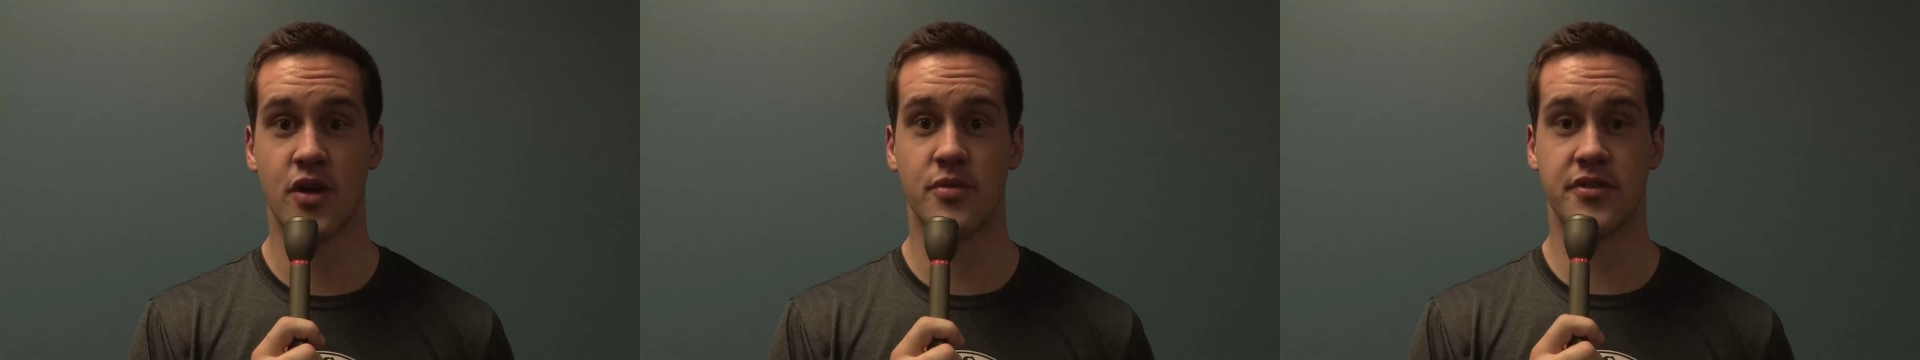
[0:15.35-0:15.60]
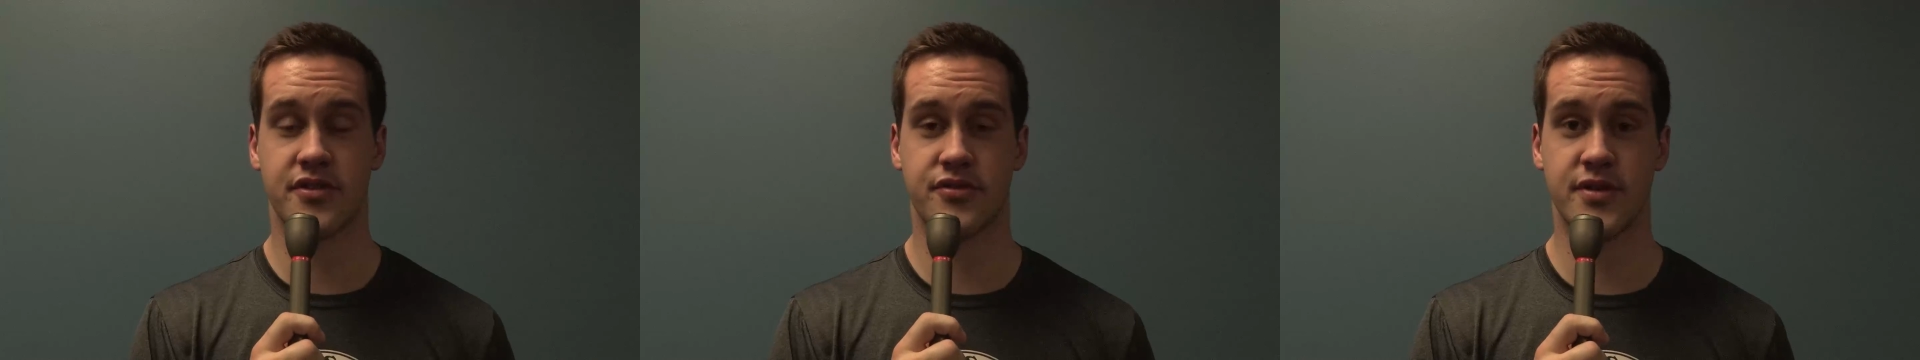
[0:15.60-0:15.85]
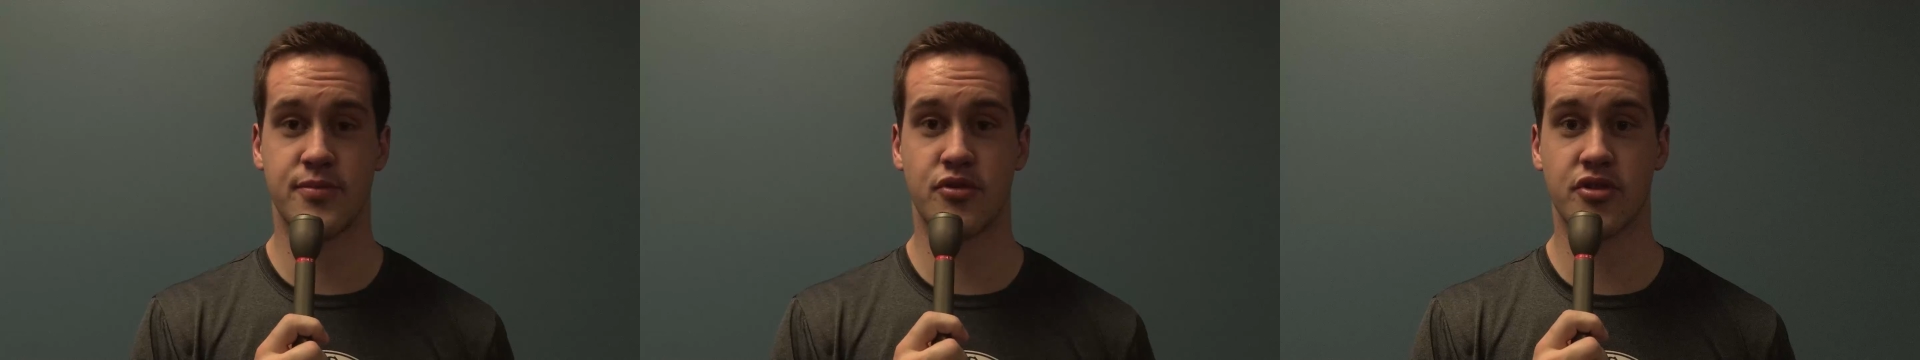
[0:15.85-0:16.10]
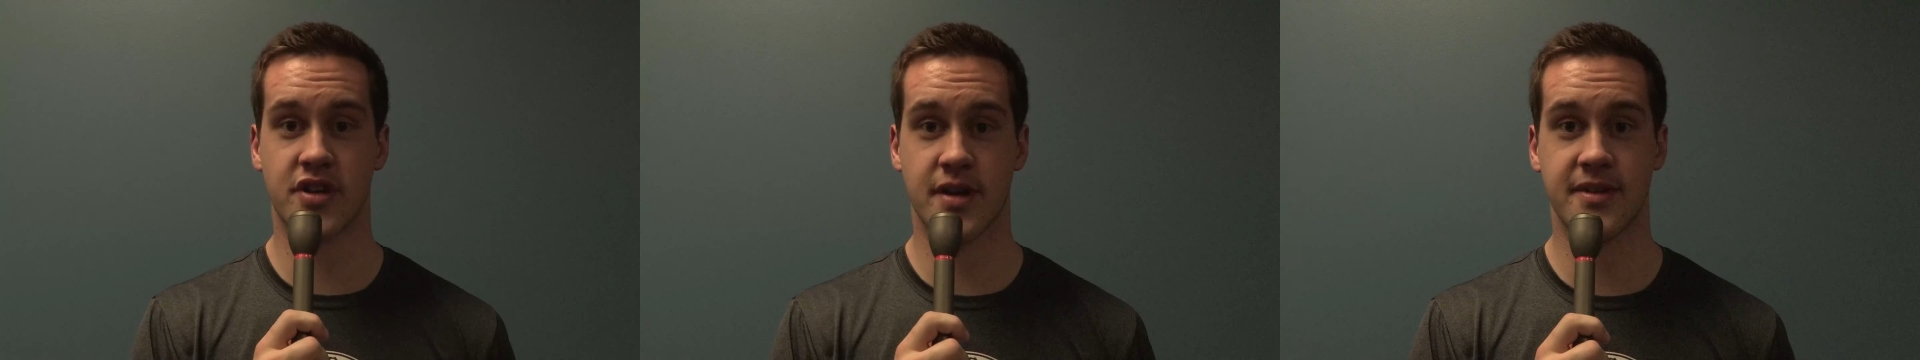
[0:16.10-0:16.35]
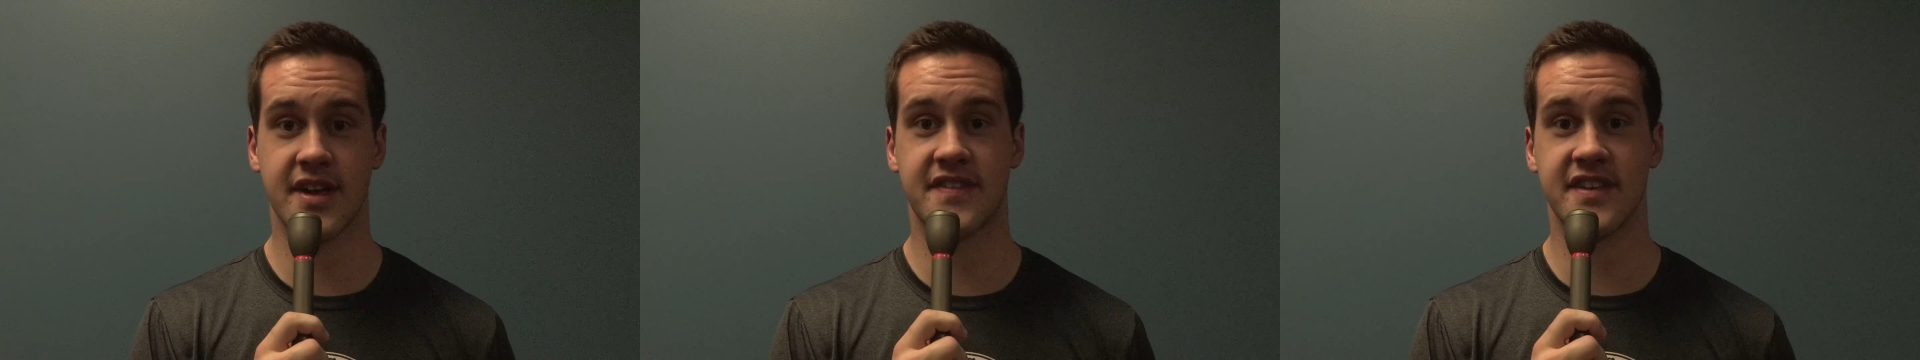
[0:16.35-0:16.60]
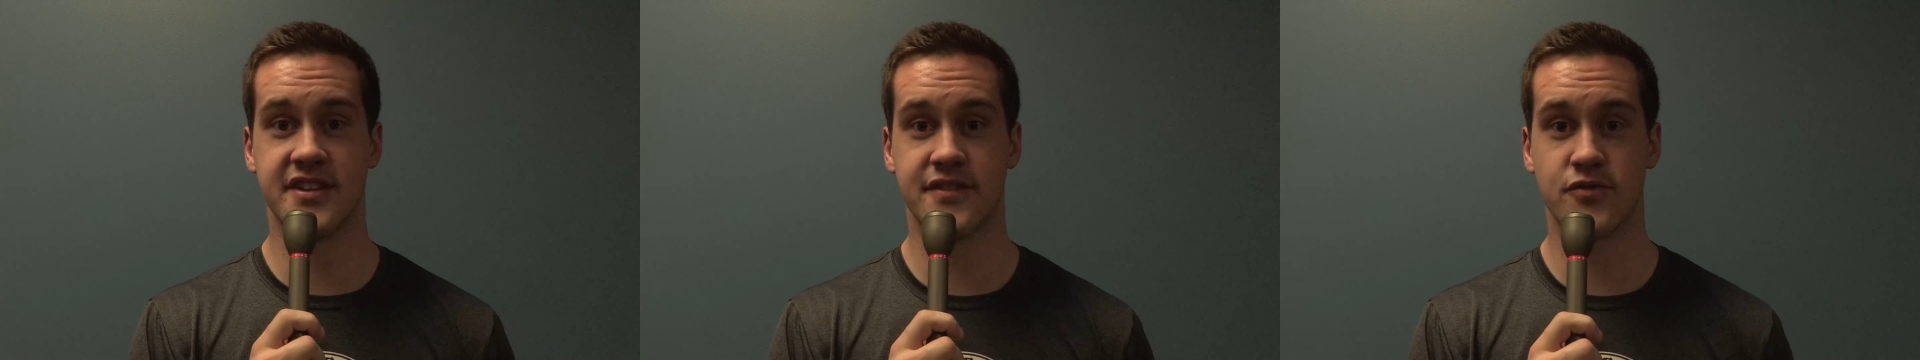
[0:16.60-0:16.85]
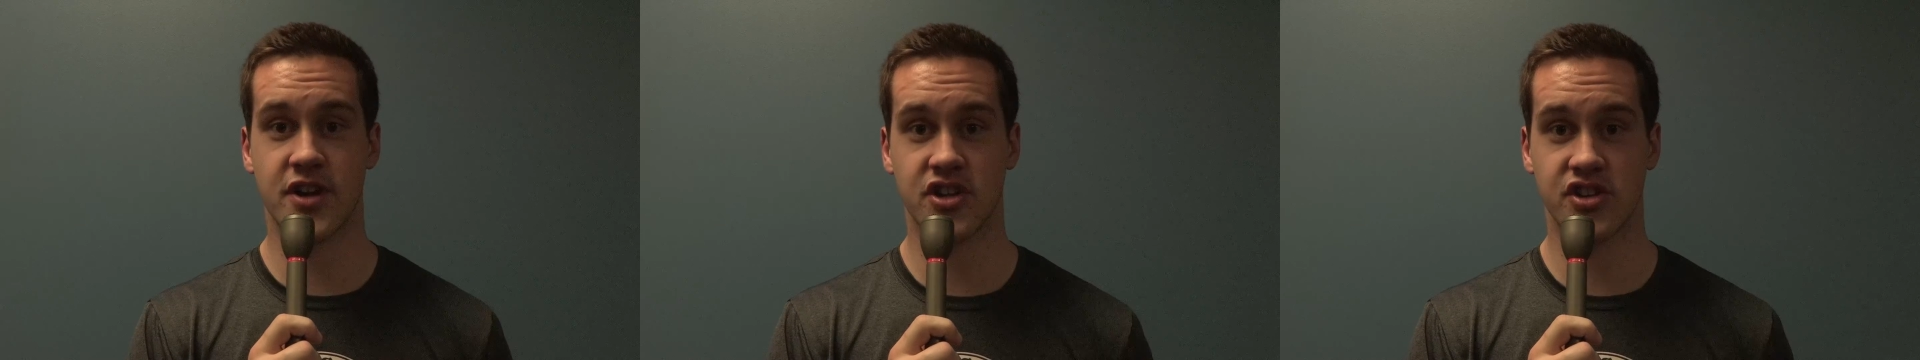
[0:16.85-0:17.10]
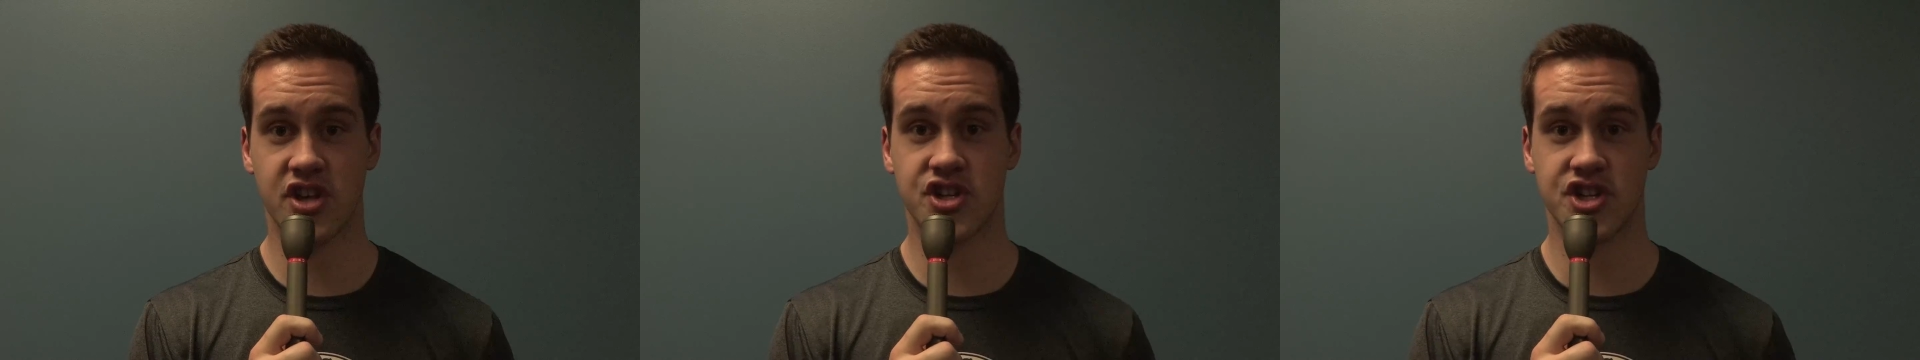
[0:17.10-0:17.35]
with a three-pointer coming at the end of
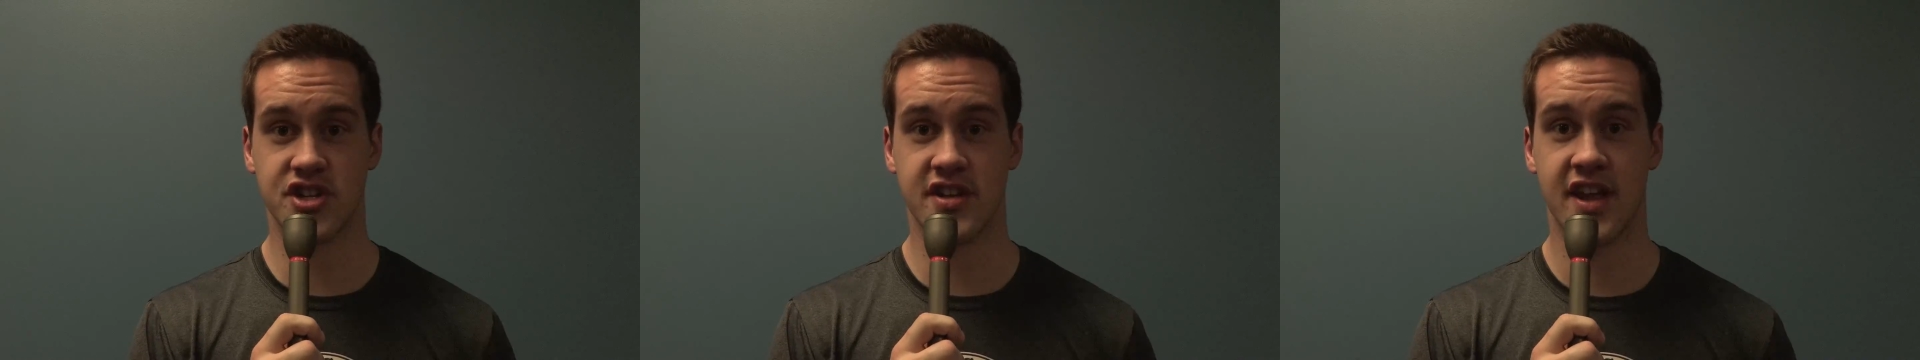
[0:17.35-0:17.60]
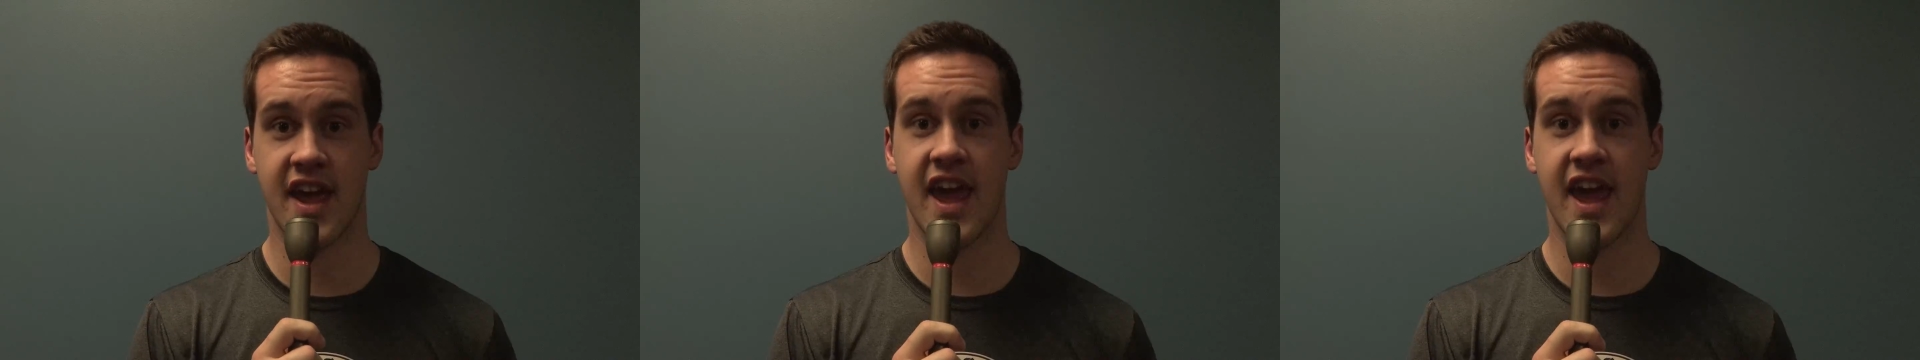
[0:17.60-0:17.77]
regulation